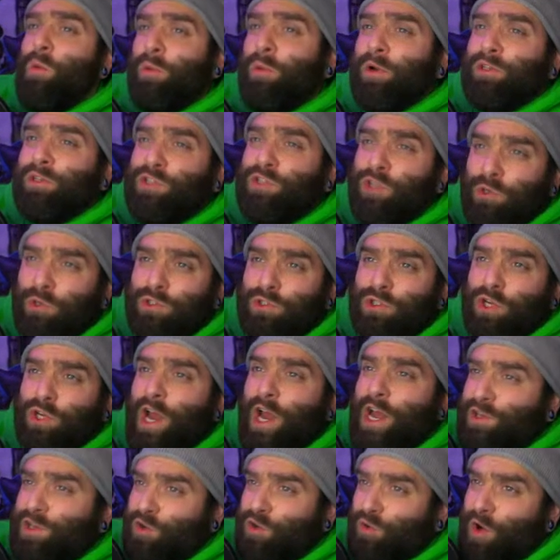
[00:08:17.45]
Producer
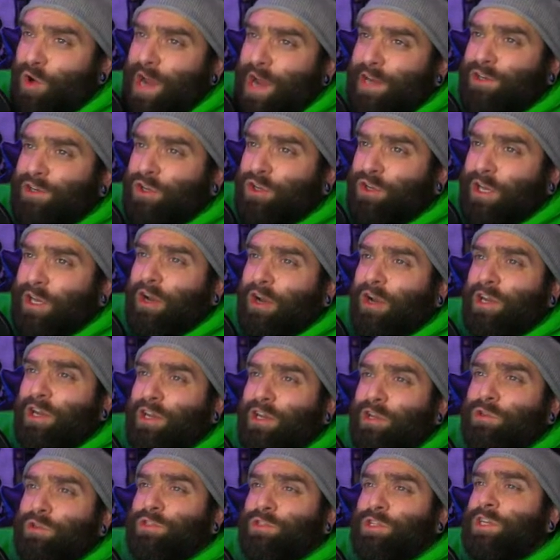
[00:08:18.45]
and director Larry
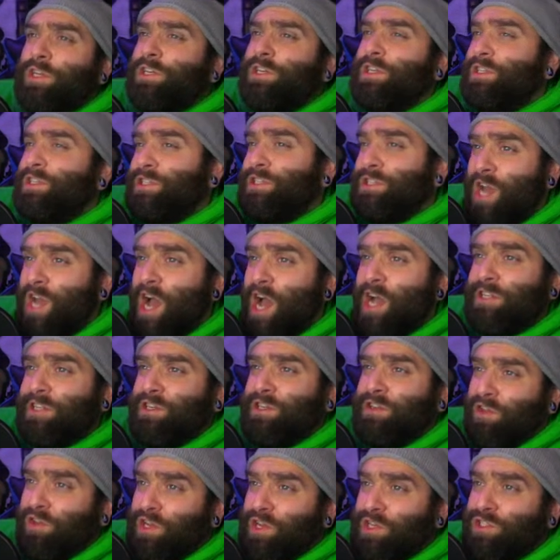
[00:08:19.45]
Houston
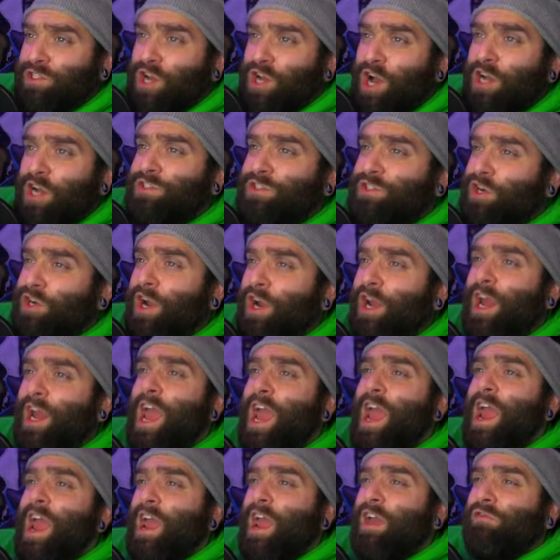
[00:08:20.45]
discussed these talks during
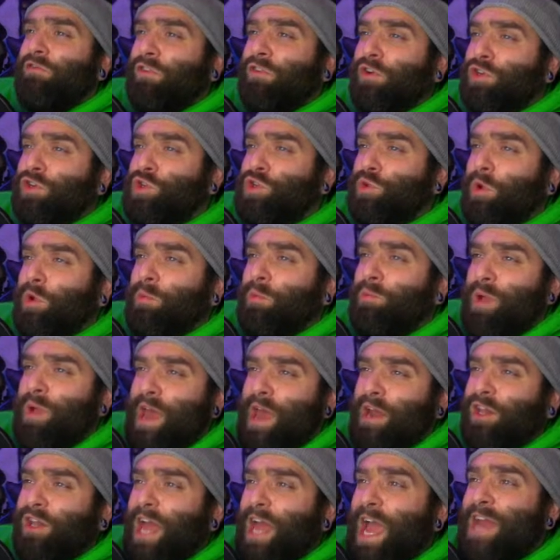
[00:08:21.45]
a virtual
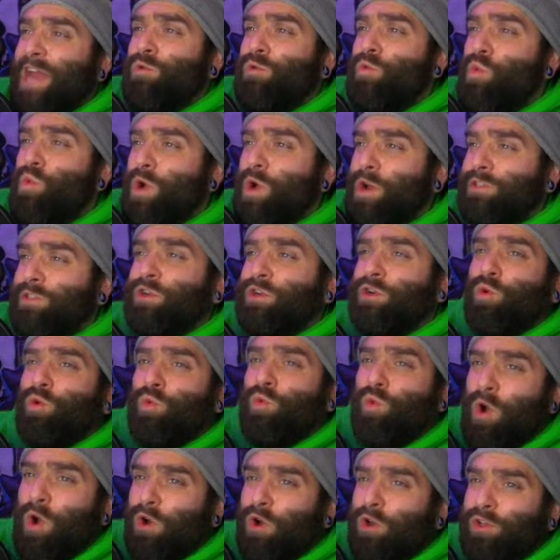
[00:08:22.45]
panel at Wizard
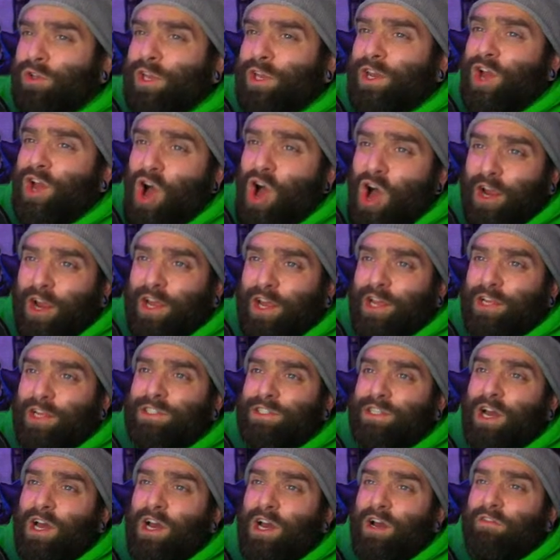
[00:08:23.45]
World in
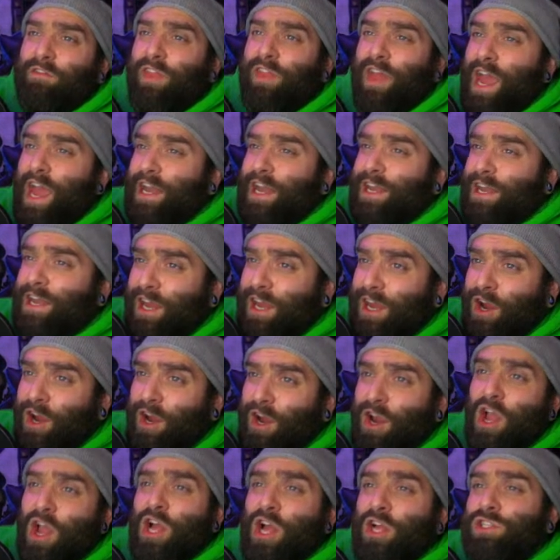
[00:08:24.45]
August of that
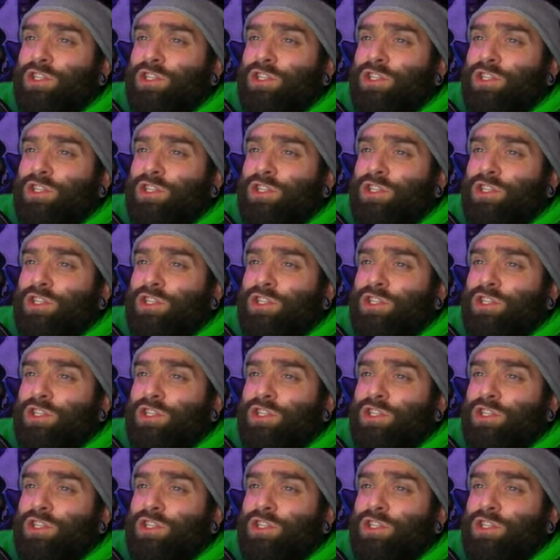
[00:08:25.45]
year.